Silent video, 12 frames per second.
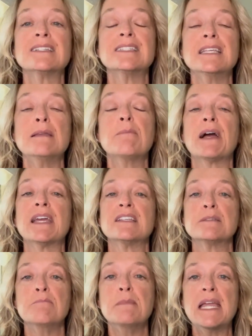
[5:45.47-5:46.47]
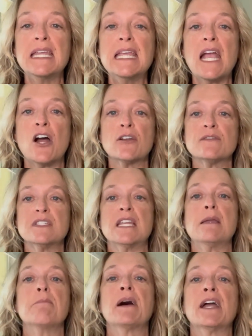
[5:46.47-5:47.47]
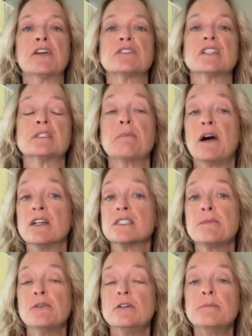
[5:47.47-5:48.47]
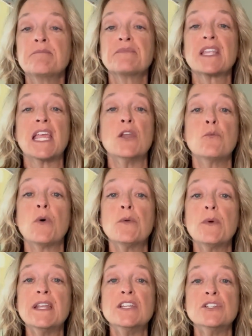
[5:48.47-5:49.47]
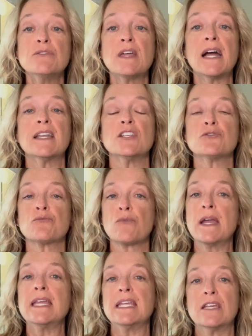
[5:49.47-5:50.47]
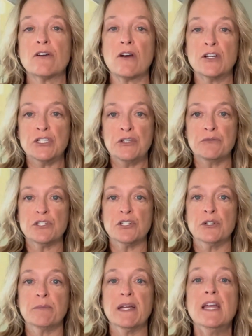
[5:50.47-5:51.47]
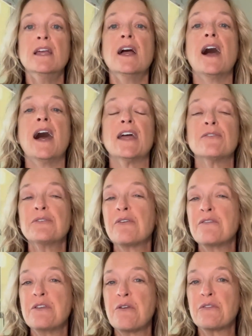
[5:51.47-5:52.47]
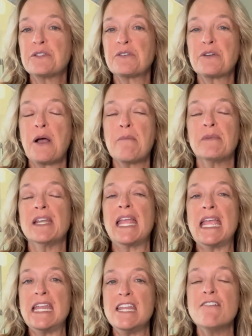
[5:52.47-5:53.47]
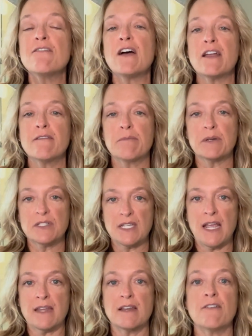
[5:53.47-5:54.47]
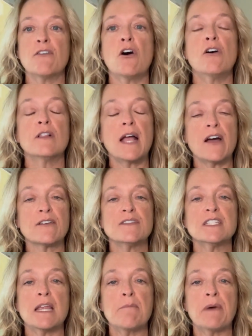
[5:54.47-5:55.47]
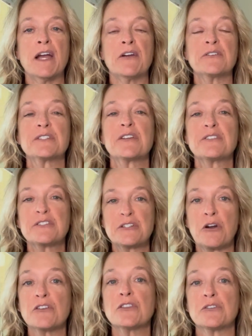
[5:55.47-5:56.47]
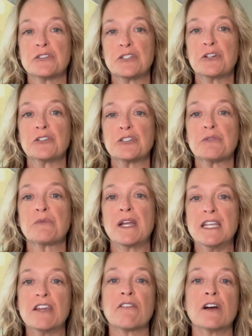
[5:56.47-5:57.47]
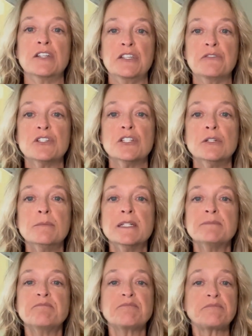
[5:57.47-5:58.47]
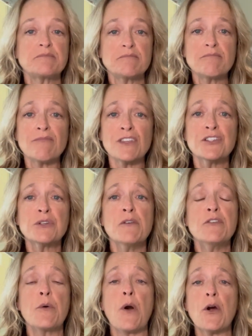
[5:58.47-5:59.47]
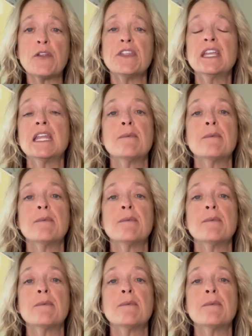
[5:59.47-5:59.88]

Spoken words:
seen by as many out-of-state buyers as possible. And one way to do that is right here on YouTube. I don't know if you know this or not, but 85% of all out-of-state buyers start their search right here on YouTube. So if you are thinking